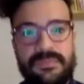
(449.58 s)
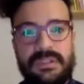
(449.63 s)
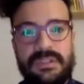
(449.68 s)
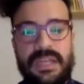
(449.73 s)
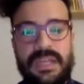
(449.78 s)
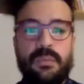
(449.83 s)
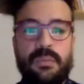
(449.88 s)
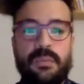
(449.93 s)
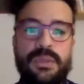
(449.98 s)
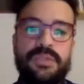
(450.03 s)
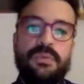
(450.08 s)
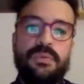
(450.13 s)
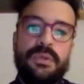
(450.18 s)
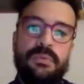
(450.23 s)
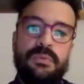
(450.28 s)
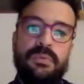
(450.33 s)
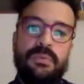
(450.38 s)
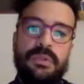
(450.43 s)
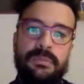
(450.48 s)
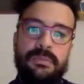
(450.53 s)
Uh, which
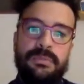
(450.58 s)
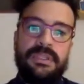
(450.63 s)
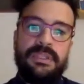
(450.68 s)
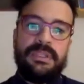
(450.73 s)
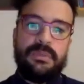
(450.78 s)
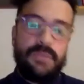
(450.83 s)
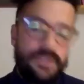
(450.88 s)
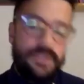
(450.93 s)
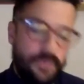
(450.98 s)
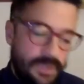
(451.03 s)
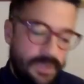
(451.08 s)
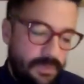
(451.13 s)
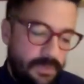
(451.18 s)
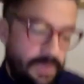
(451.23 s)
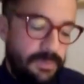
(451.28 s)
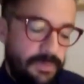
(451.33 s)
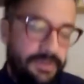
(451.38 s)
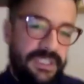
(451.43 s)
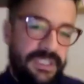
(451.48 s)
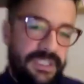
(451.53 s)
will be, which one
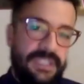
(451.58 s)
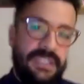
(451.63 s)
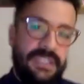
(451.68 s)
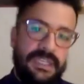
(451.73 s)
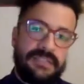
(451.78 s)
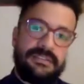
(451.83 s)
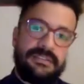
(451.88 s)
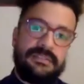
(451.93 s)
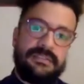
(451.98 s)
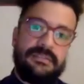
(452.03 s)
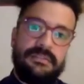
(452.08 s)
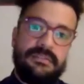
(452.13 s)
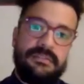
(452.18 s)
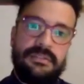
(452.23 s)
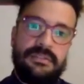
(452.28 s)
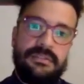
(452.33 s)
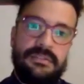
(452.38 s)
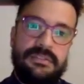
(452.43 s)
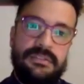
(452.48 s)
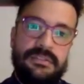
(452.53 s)
will be this,
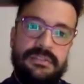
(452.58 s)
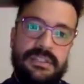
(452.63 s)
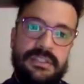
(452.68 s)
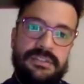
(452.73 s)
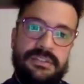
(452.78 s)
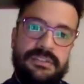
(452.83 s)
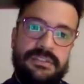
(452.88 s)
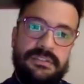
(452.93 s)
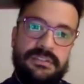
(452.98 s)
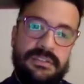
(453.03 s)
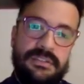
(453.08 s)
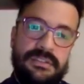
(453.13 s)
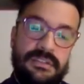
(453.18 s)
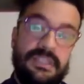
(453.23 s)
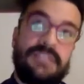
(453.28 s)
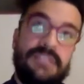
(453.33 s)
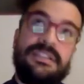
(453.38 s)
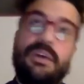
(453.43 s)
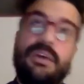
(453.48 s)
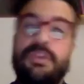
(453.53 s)

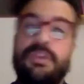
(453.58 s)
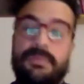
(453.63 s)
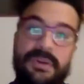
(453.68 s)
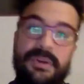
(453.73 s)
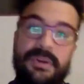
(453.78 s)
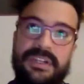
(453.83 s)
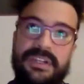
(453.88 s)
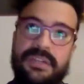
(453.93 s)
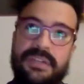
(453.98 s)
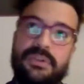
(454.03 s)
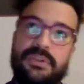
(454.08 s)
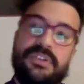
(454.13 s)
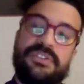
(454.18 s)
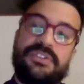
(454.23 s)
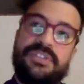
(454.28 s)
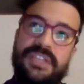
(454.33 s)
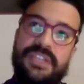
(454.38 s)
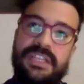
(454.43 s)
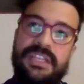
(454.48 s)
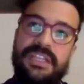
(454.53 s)
the South American or
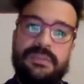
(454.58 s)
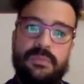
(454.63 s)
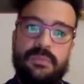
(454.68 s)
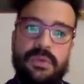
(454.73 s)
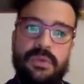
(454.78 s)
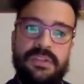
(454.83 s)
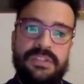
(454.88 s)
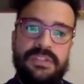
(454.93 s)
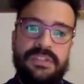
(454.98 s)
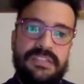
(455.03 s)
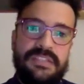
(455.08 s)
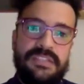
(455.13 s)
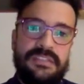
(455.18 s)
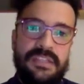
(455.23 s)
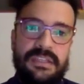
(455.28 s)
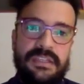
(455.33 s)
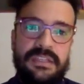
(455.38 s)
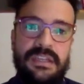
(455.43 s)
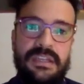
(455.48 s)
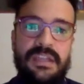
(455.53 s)
Chilean Walt
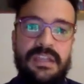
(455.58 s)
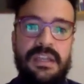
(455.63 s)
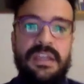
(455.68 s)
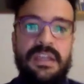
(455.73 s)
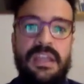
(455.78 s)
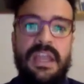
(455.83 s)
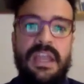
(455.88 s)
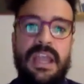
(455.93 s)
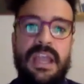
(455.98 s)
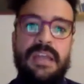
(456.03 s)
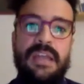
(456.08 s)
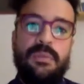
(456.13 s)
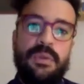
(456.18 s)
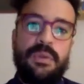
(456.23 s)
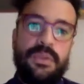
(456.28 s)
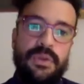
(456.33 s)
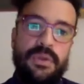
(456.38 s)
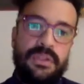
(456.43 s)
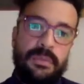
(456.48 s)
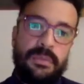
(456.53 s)
Disney? Yeah. And we
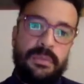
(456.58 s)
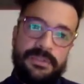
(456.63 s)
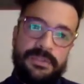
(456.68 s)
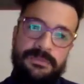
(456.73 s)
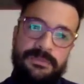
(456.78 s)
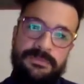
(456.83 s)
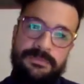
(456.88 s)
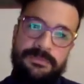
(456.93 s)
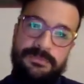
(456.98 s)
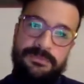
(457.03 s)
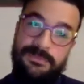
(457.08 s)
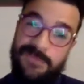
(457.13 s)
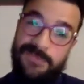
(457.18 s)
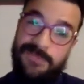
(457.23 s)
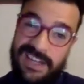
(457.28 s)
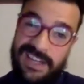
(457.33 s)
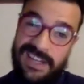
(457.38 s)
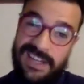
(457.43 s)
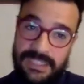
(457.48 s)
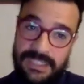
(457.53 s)
thought it was
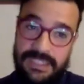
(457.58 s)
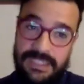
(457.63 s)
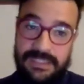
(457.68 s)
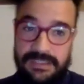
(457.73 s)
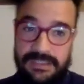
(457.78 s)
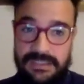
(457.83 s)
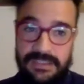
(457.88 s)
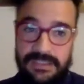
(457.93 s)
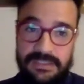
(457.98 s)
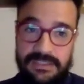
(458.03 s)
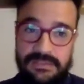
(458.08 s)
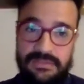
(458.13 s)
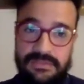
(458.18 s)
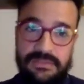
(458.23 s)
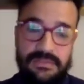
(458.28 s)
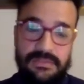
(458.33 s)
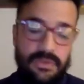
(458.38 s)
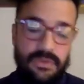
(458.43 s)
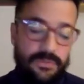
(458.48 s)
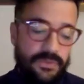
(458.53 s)
funny uh-huh. in, a,
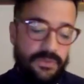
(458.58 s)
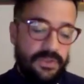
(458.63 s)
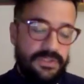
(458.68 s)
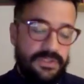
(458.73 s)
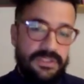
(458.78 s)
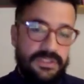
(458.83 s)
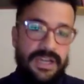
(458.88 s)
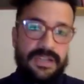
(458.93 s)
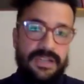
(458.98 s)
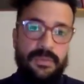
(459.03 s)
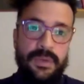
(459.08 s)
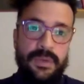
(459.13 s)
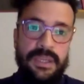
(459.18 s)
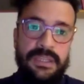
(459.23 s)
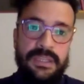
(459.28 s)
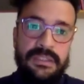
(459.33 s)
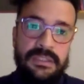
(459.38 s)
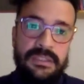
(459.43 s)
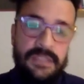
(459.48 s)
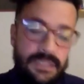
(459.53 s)
of course, dark
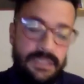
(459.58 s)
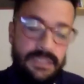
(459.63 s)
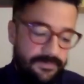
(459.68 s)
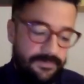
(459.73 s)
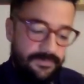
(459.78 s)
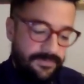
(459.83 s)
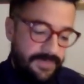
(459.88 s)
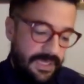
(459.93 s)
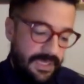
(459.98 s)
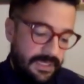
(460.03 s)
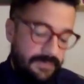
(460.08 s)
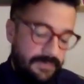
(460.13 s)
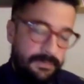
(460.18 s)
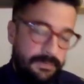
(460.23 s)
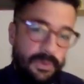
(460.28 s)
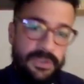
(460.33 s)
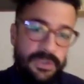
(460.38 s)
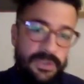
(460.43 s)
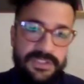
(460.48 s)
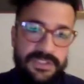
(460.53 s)
way that
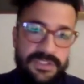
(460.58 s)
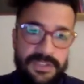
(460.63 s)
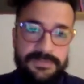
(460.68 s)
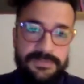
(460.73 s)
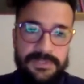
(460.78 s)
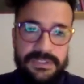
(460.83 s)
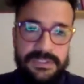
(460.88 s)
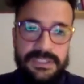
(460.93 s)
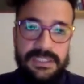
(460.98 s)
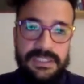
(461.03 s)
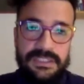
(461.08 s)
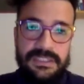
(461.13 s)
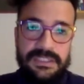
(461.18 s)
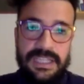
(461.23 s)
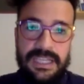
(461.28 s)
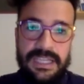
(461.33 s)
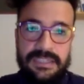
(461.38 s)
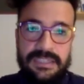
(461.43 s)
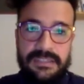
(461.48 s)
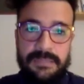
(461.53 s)
Paul Schäfer, the
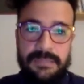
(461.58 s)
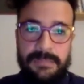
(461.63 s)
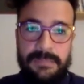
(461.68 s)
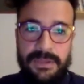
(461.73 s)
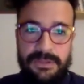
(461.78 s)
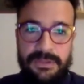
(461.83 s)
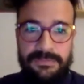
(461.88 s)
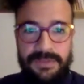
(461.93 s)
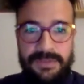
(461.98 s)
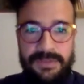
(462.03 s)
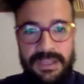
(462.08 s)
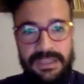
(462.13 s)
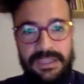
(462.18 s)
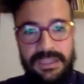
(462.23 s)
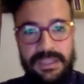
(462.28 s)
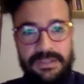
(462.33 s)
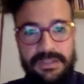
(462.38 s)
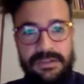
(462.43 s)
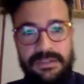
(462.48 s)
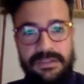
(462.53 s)
like the pedophile
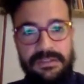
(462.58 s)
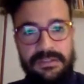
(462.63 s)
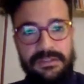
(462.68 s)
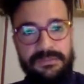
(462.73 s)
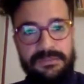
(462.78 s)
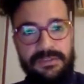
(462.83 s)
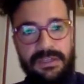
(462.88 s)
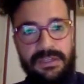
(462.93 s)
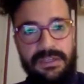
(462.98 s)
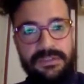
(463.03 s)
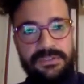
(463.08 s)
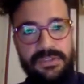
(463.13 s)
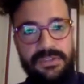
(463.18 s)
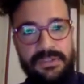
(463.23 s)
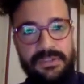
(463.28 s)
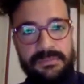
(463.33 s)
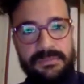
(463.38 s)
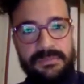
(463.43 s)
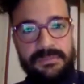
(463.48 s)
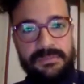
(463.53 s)
leader of a
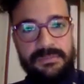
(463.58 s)
German